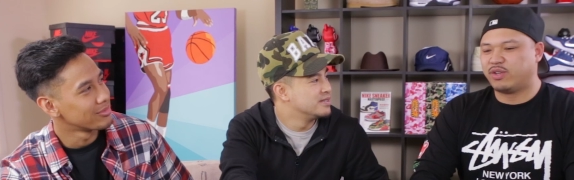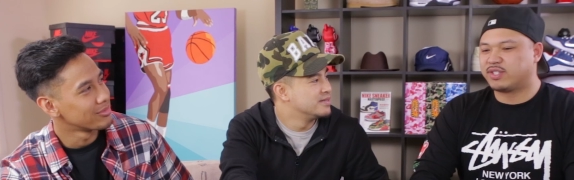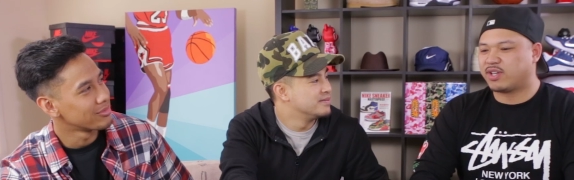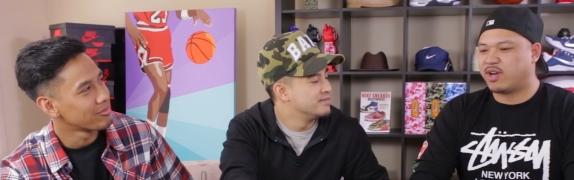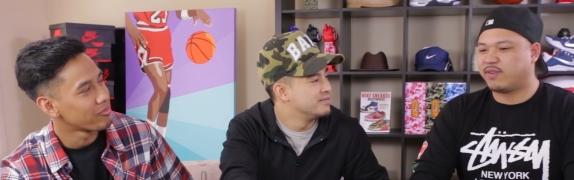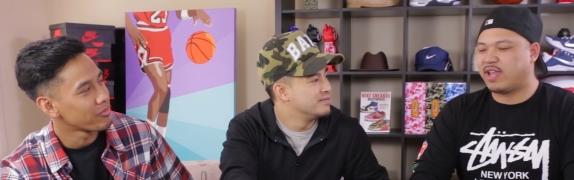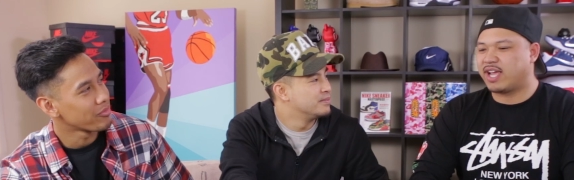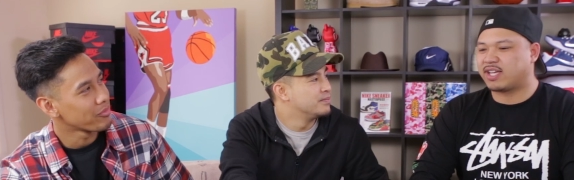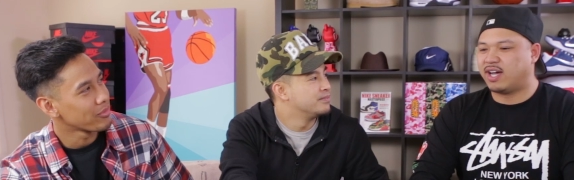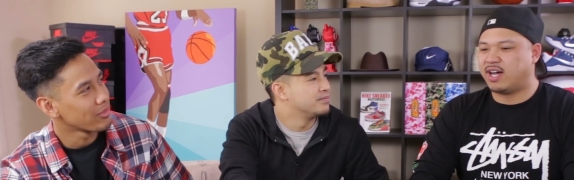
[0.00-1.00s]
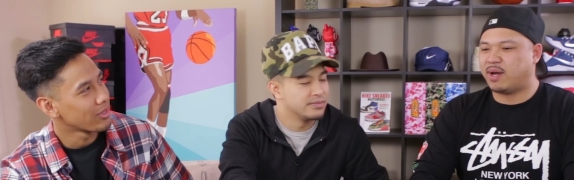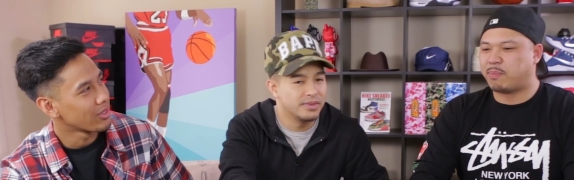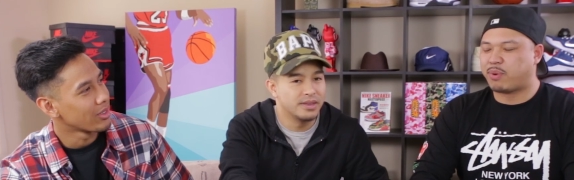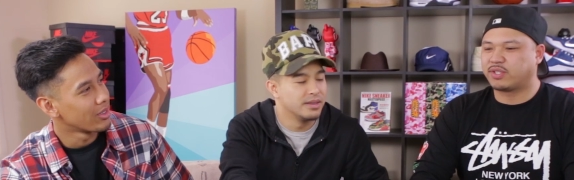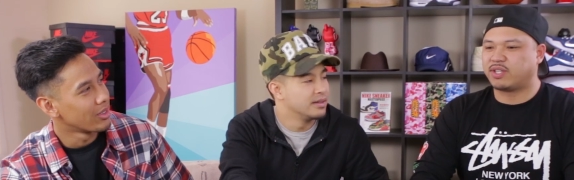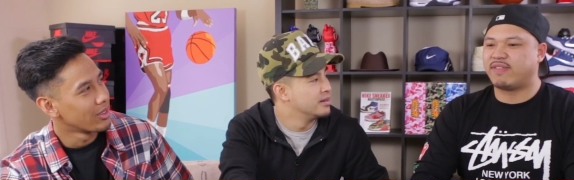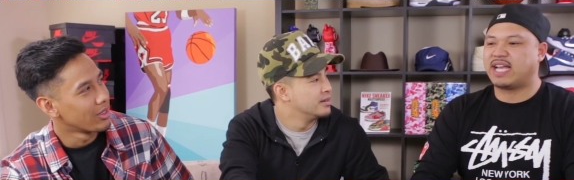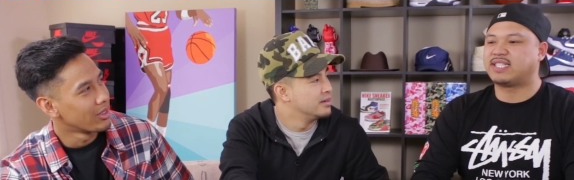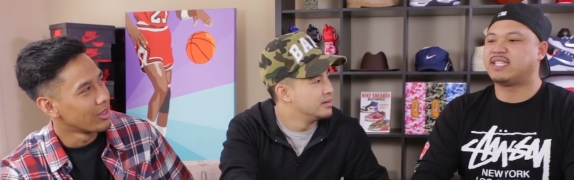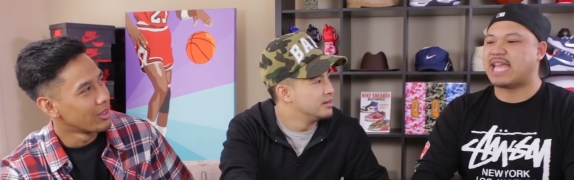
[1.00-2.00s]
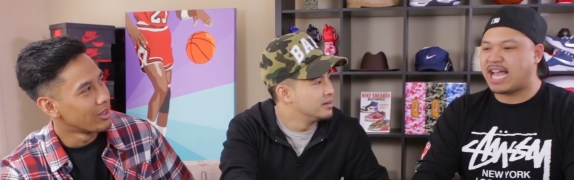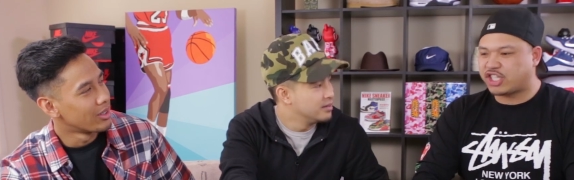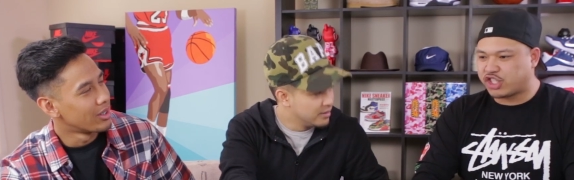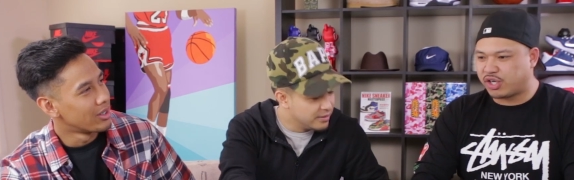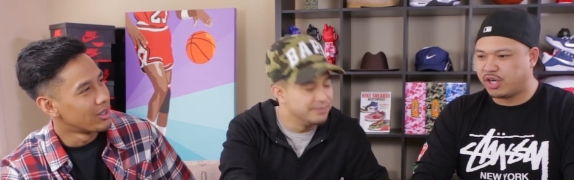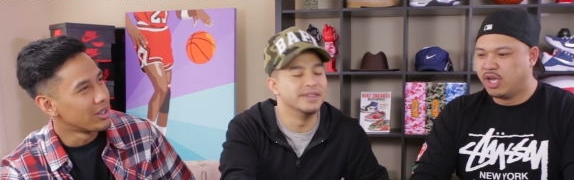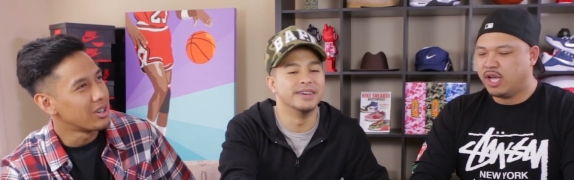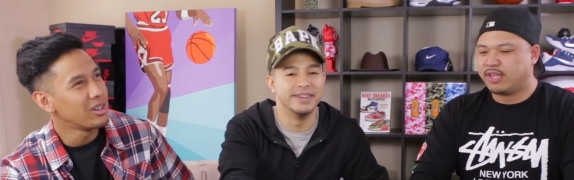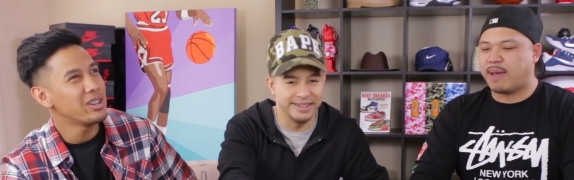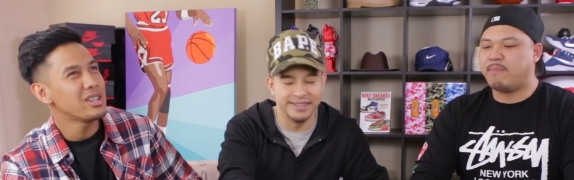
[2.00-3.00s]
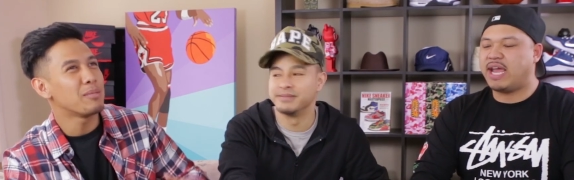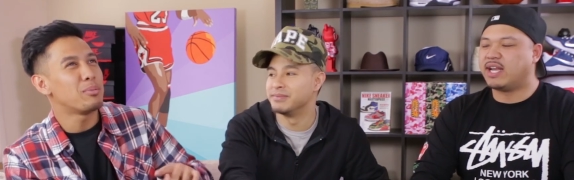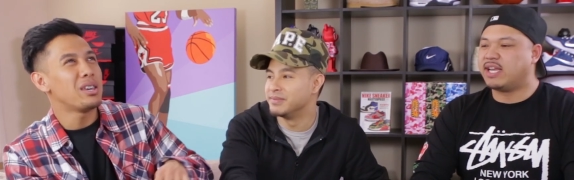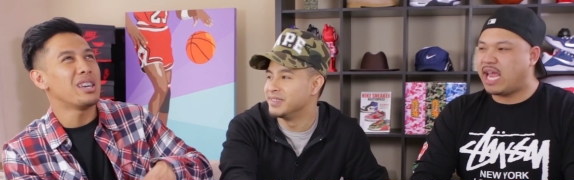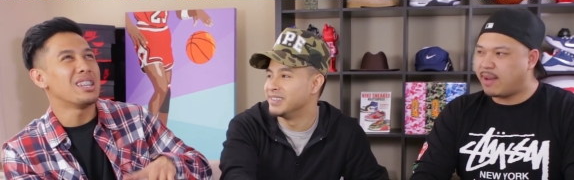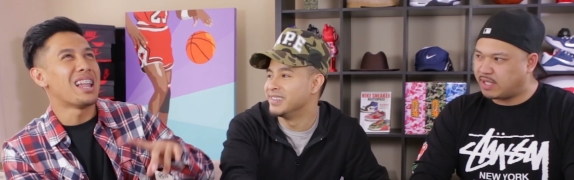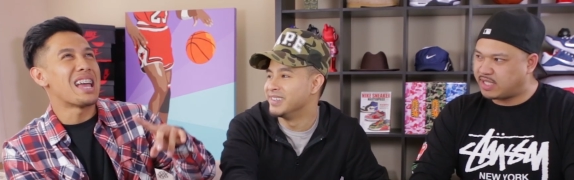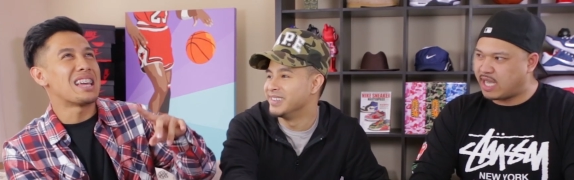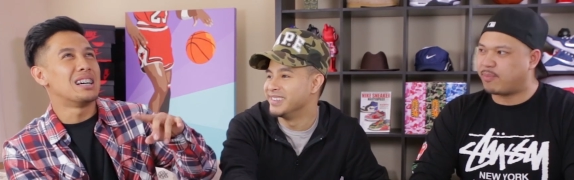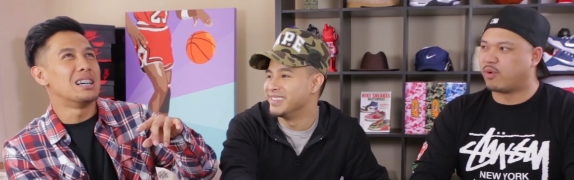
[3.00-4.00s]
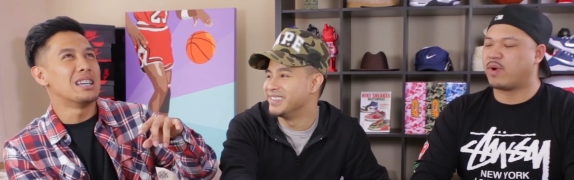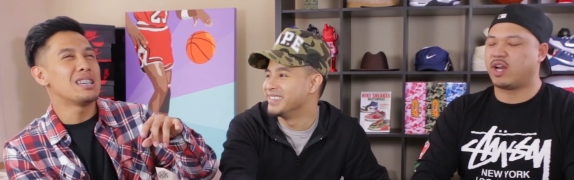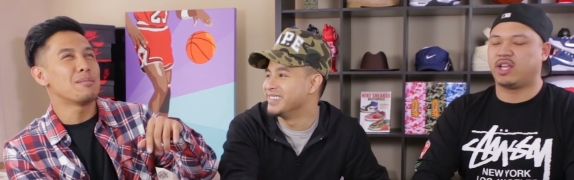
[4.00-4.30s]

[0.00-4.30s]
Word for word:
Speaker 1: you deserve like a person of that stature. Yeah. Curry could be in like,